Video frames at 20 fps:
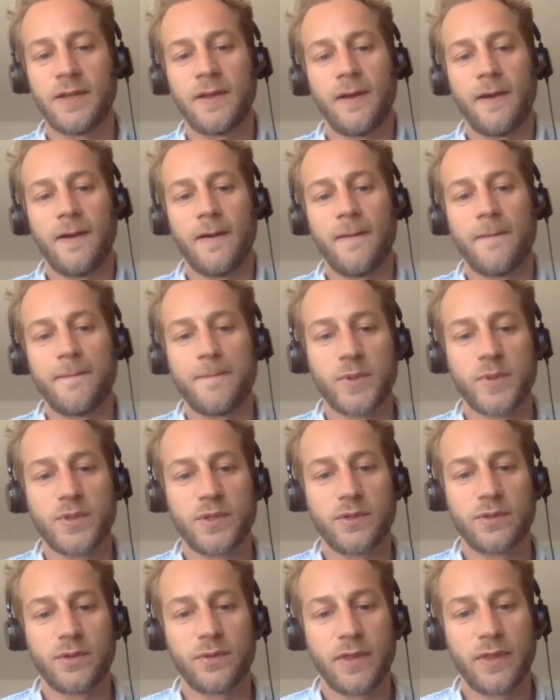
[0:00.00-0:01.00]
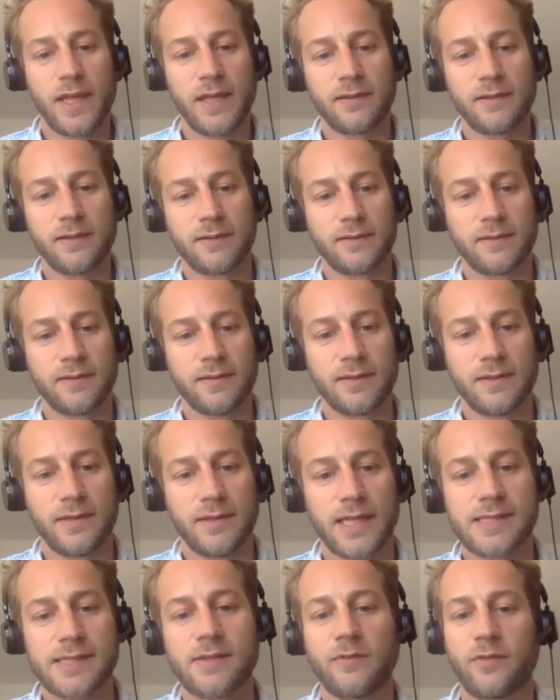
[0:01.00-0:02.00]
But did you think
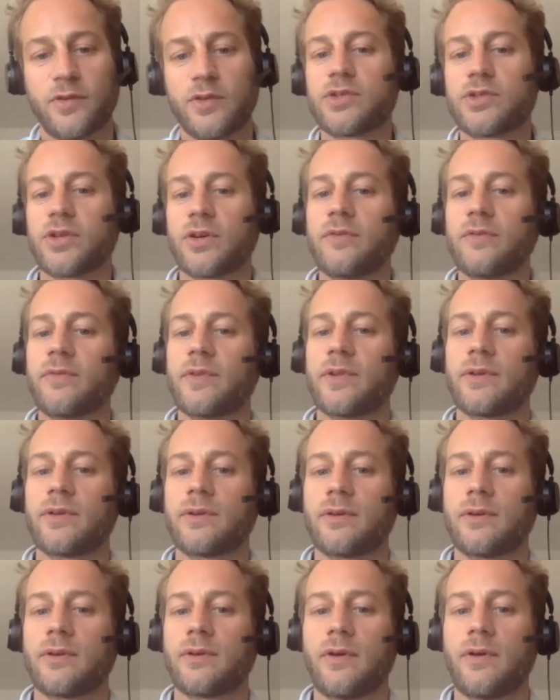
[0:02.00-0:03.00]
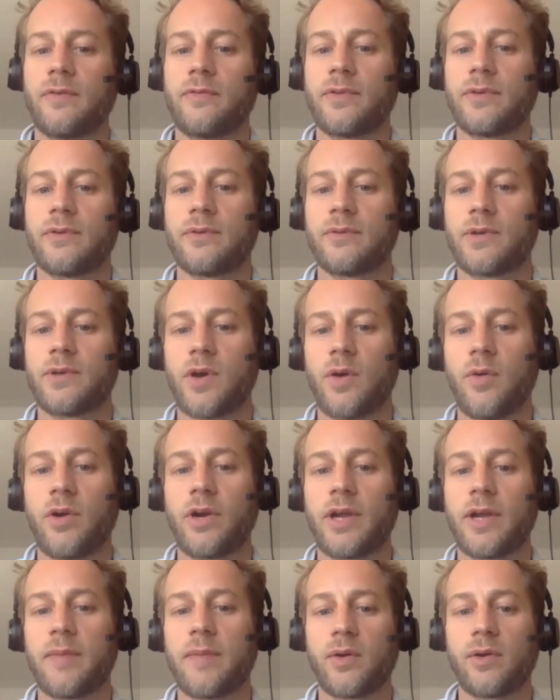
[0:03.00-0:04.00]
that's the future of the
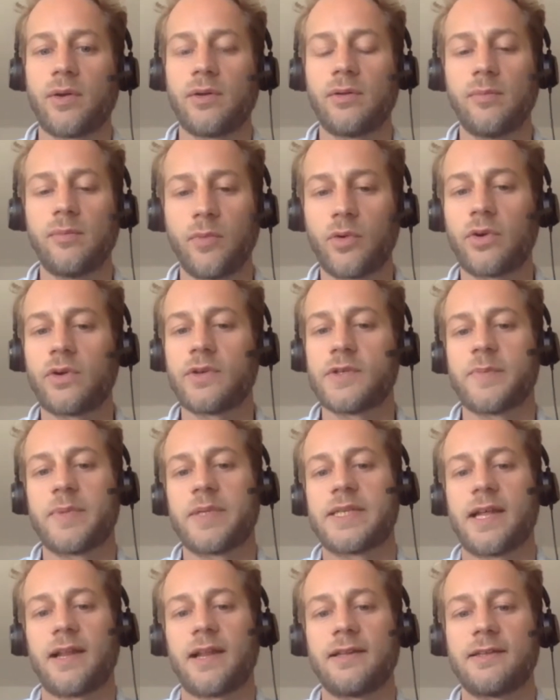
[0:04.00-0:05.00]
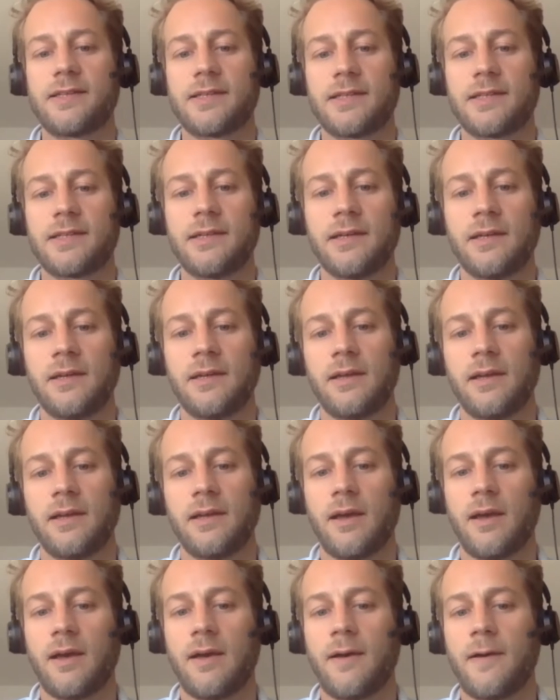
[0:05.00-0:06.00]
co-working model, more hospitality,
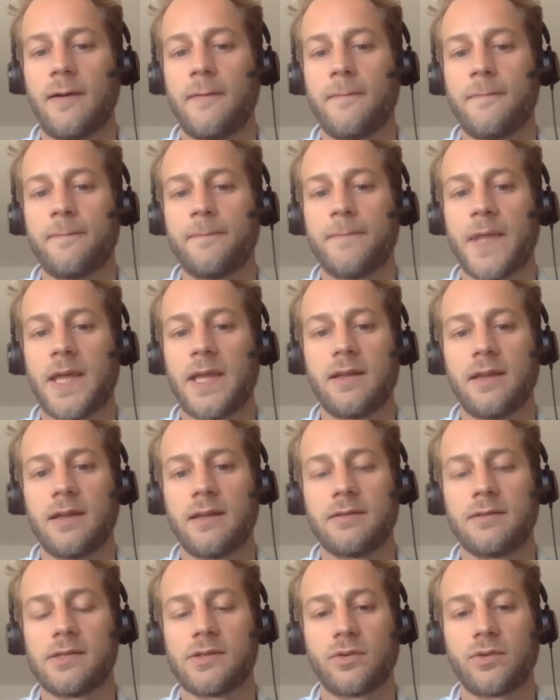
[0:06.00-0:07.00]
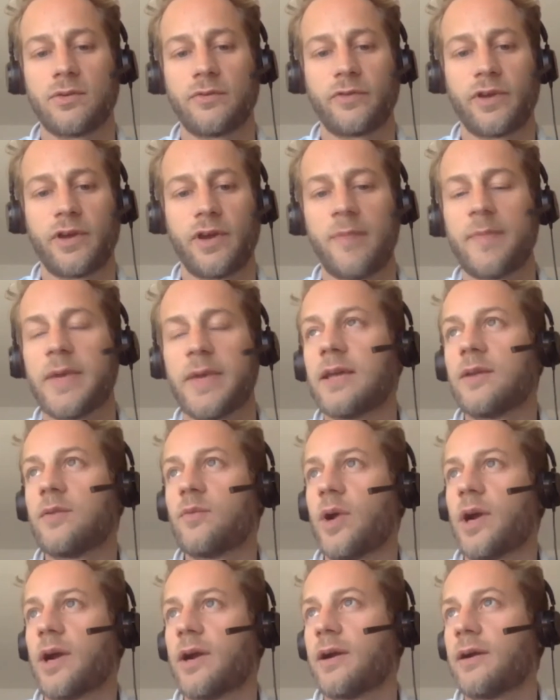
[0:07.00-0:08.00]
and sort of coming in
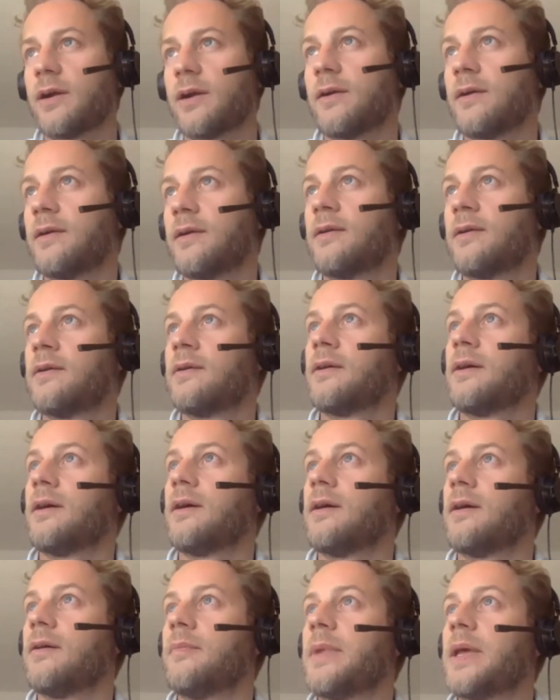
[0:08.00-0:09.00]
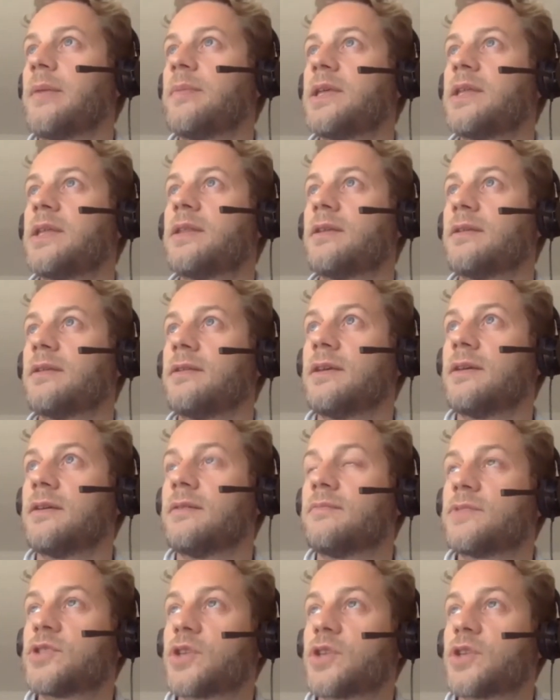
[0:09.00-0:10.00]
where maybe the
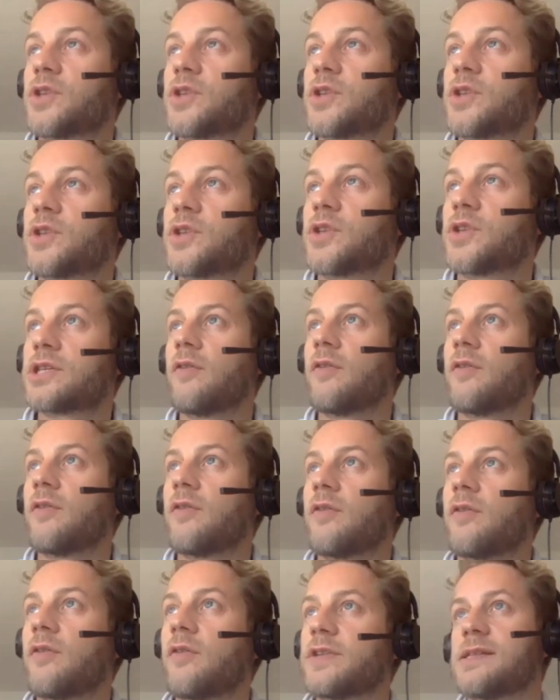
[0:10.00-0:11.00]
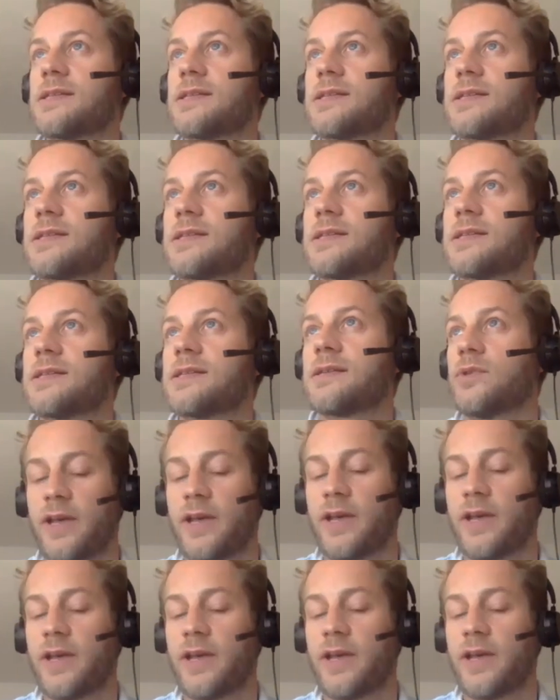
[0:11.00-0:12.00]
traditional office space
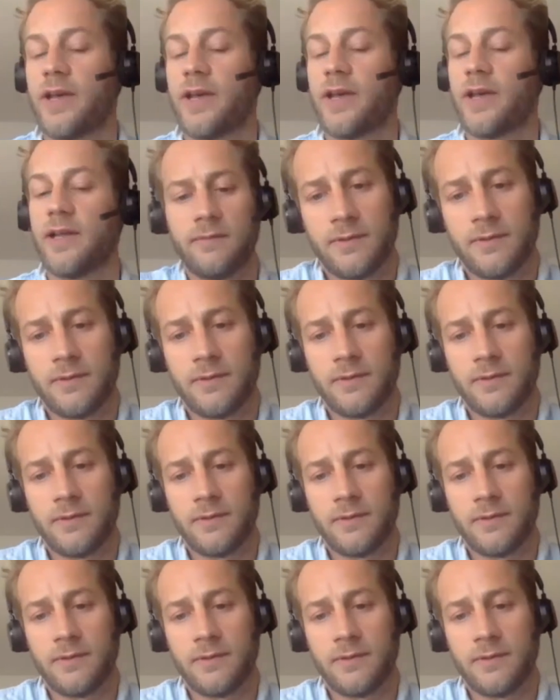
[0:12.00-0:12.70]
was failing?